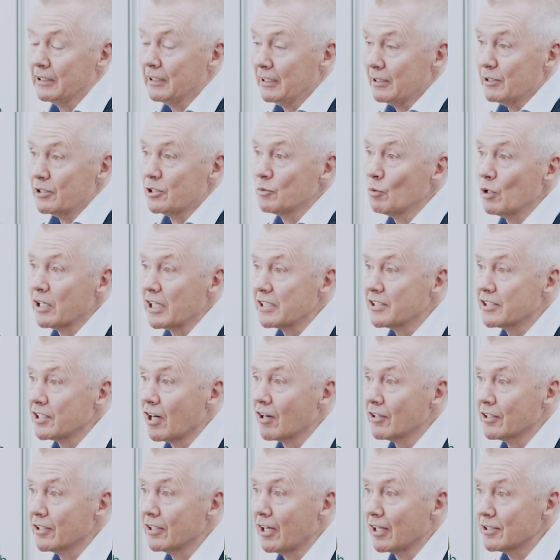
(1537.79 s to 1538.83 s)
It's the one I
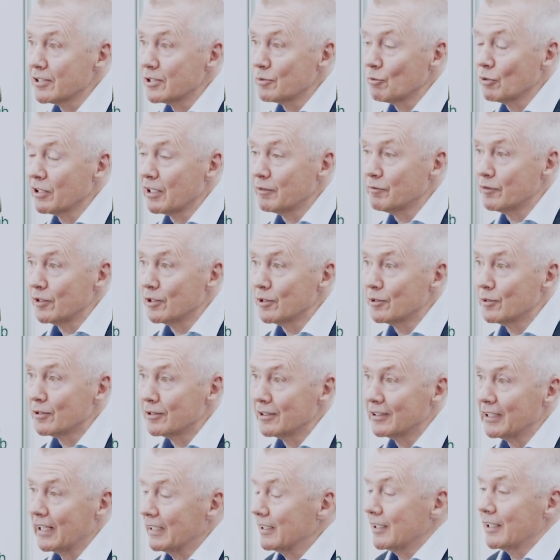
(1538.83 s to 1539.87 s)
started on, it's the one I flew,
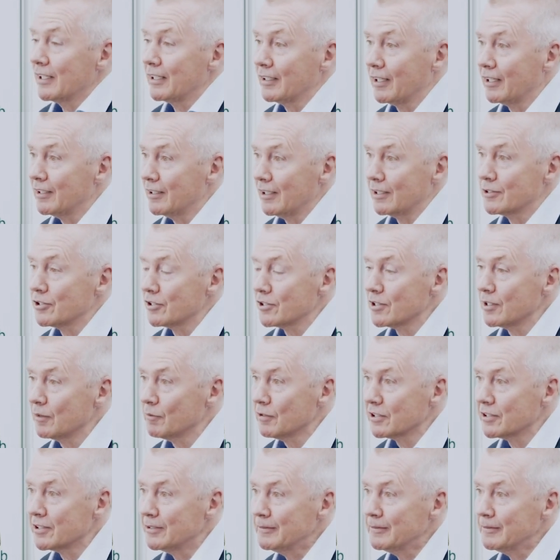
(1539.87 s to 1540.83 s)
and I just love it.